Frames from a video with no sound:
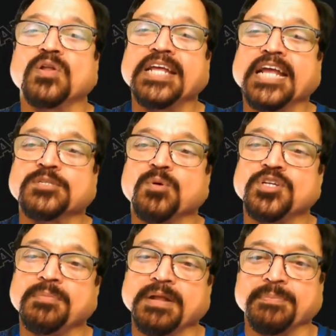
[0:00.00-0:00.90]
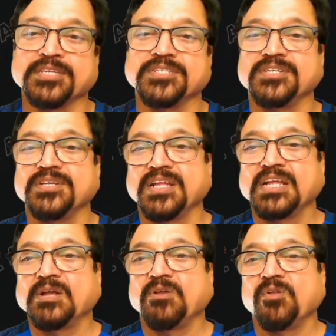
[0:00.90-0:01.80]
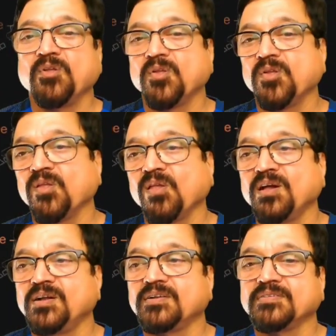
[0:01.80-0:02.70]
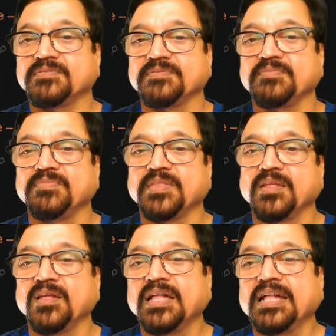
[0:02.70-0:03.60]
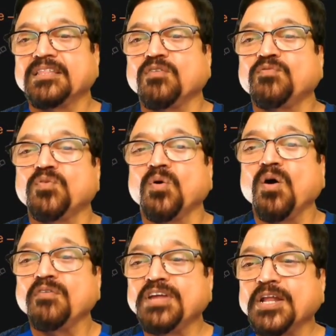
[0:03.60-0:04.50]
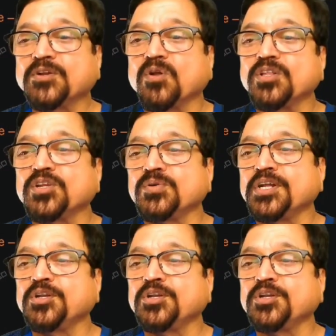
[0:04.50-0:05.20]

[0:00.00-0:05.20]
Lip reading: Tube current is given to heat a filament and also for the exposure purpose.